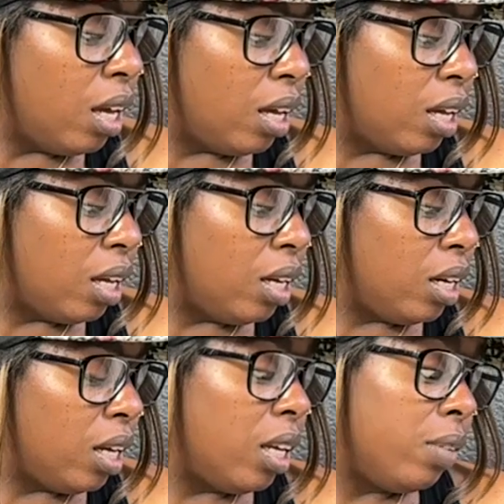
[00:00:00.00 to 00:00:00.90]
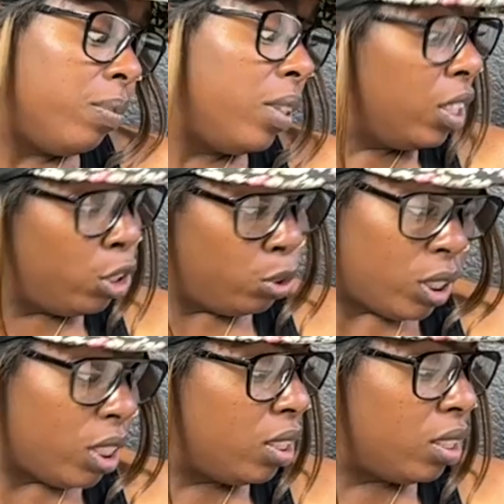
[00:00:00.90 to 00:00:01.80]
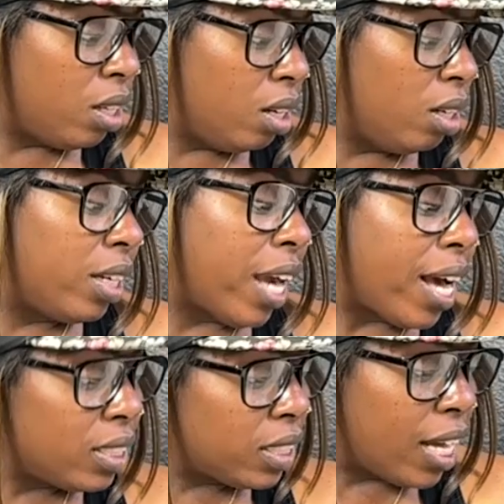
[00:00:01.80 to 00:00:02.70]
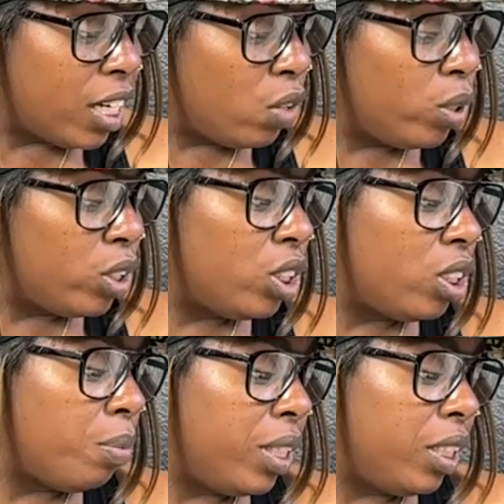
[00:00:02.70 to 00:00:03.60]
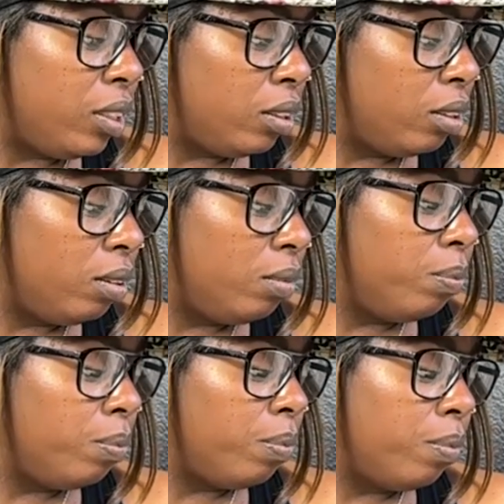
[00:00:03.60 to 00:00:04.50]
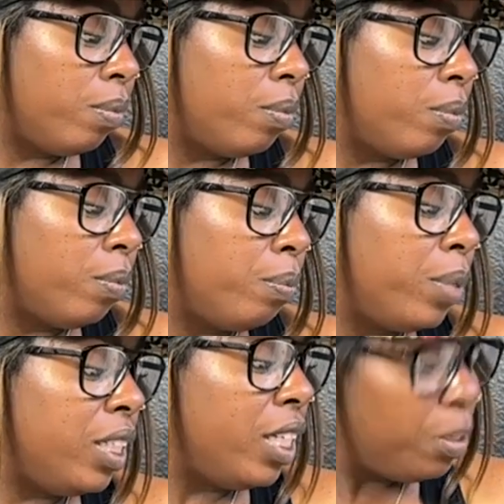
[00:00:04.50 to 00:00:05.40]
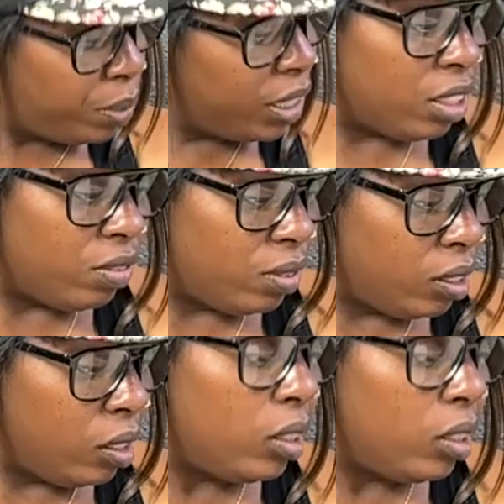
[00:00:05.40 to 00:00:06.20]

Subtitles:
And it uses gaslighting, which is a manipulative